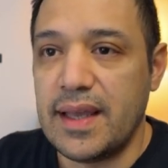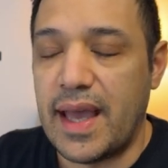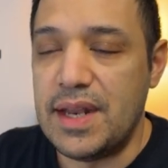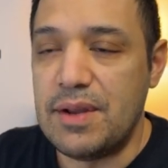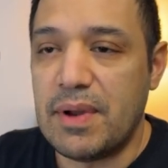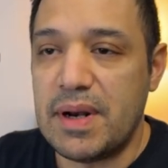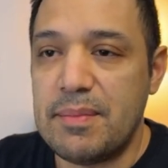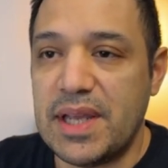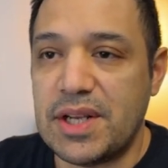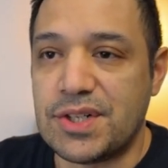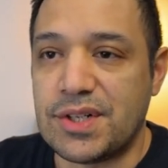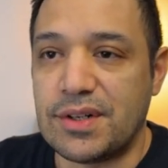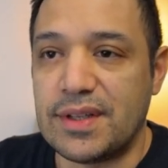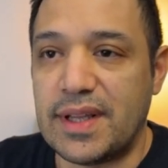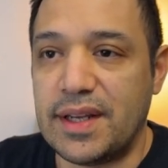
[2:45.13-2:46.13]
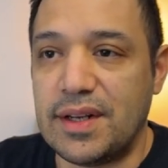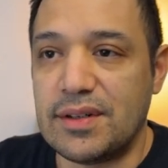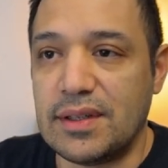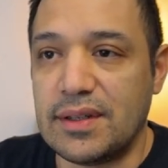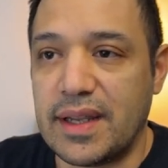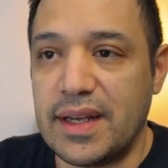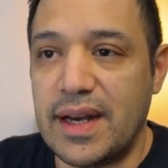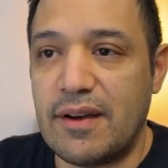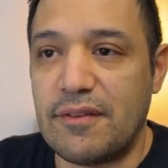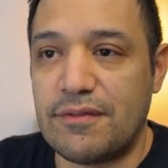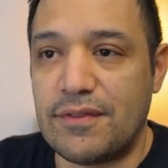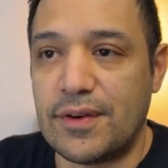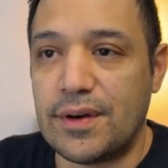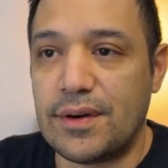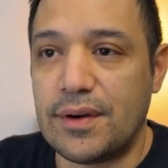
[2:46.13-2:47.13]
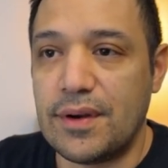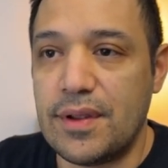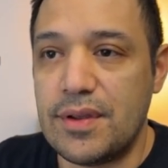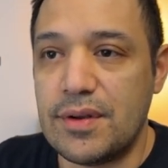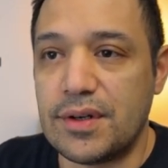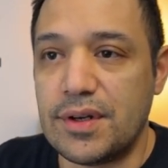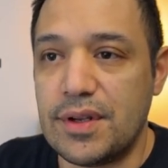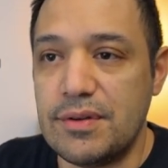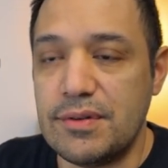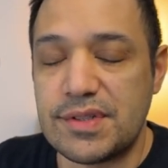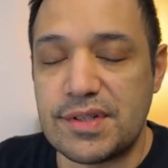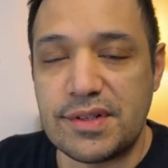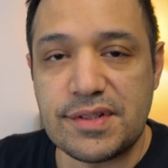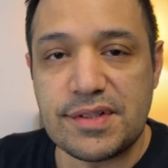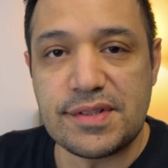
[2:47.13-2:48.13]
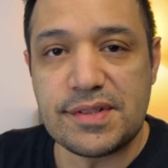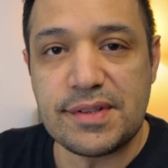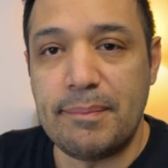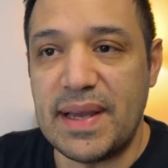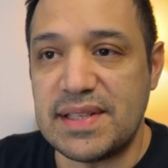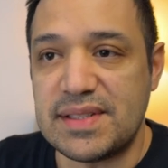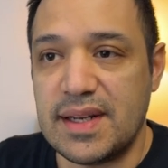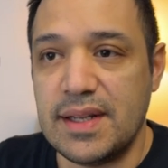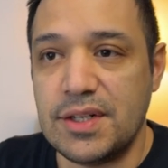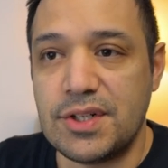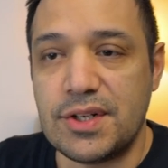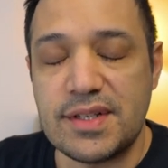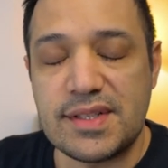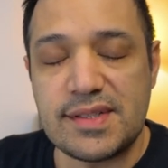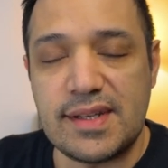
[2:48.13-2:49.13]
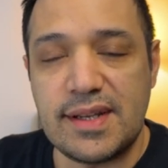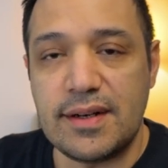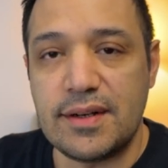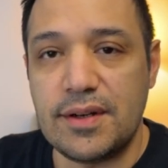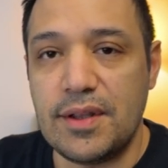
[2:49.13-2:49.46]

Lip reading: And you want to make sure that you're looking out for your users' best interests here.